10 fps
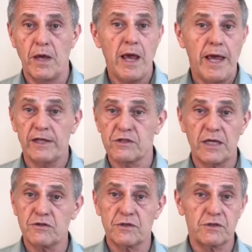And it's not
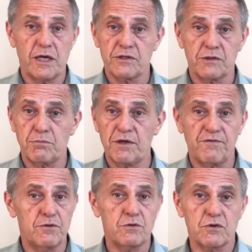just S&P
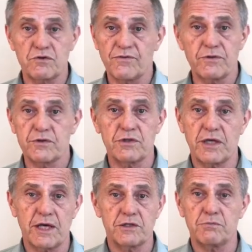futures versus the
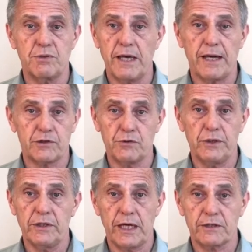S&P actual
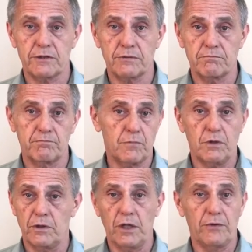index.
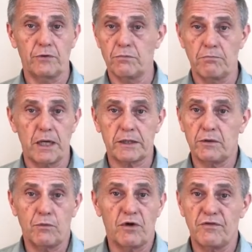Another market
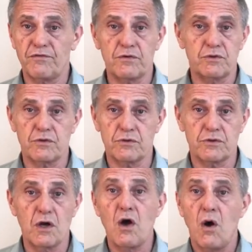where the futures
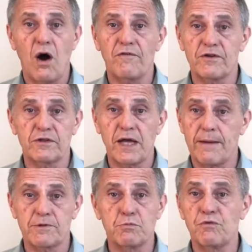
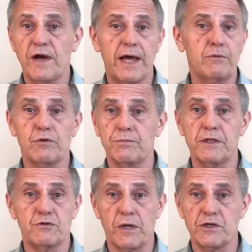oftentimes move ahead would be
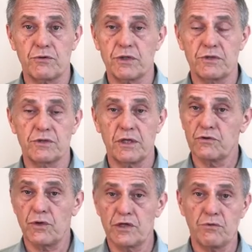Treasuries and
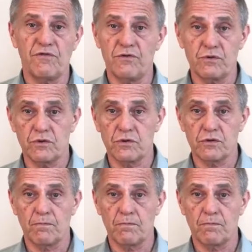Treasury futures.